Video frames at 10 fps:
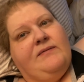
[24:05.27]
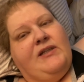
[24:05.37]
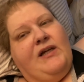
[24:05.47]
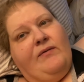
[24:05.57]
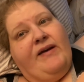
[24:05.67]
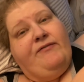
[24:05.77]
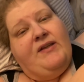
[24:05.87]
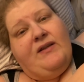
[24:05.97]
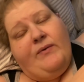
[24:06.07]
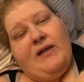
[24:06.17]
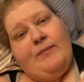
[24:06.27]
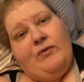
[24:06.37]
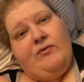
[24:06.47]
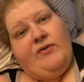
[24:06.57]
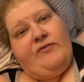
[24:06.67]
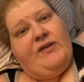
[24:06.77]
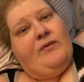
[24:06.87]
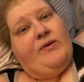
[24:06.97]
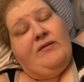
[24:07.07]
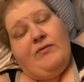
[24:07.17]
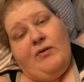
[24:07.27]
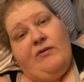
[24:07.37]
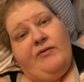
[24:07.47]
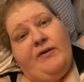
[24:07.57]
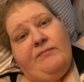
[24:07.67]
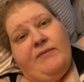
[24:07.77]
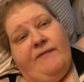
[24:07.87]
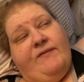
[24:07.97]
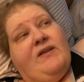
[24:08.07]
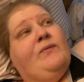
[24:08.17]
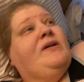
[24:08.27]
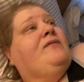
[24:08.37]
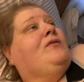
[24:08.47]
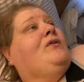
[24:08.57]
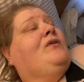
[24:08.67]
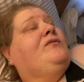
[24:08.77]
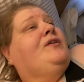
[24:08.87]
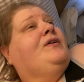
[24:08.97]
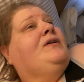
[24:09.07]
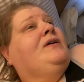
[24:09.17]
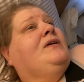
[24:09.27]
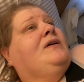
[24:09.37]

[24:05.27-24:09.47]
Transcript: you know, I feel it when I move. I feel it when I roll over. I feel it when I roll over.